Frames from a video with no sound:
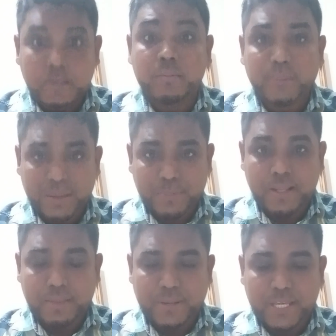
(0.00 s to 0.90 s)
appeal
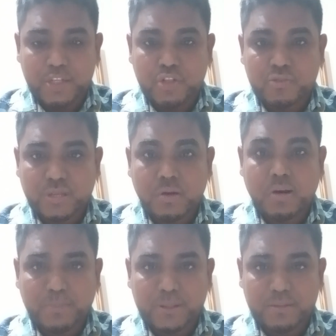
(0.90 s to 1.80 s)
applications or
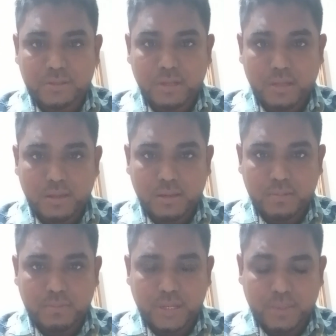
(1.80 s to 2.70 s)
appeal
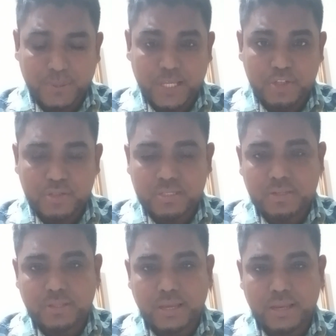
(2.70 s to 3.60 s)
applications,
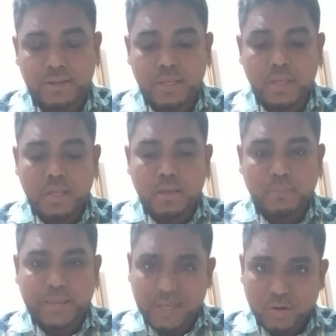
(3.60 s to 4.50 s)
and they can
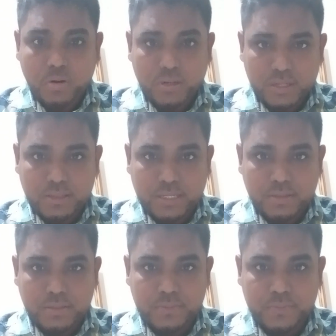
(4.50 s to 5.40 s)
make an order that
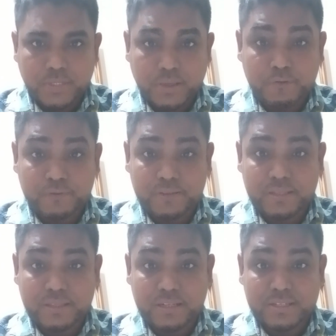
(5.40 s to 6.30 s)
if
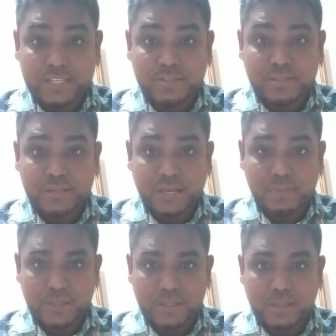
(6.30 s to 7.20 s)
the test
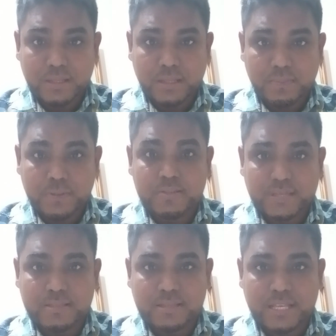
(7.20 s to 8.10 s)
appeals
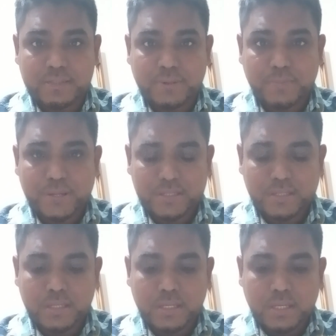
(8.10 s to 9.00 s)
test has been passed
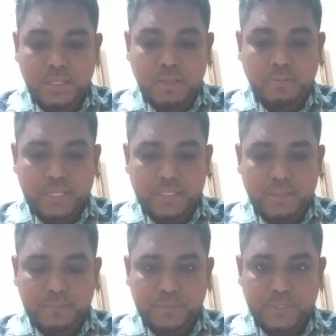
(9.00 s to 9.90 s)
by
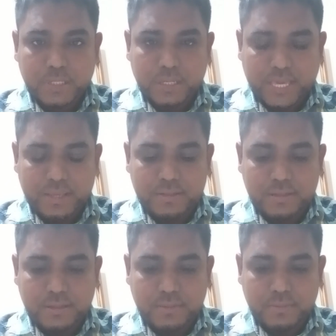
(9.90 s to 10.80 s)
the
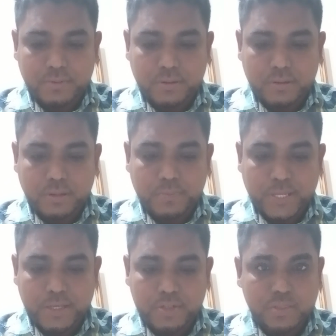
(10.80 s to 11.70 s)
case
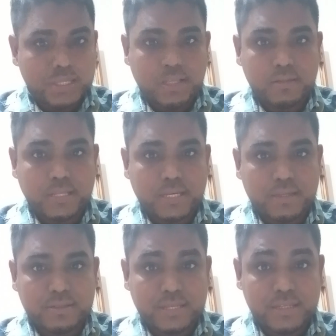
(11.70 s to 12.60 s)
application, then they can
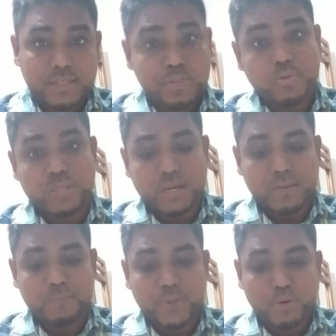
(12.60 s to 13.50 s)
send it to the
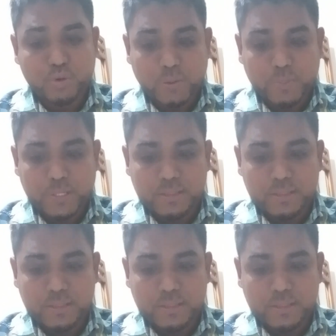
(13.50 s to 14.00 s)
court of appeal.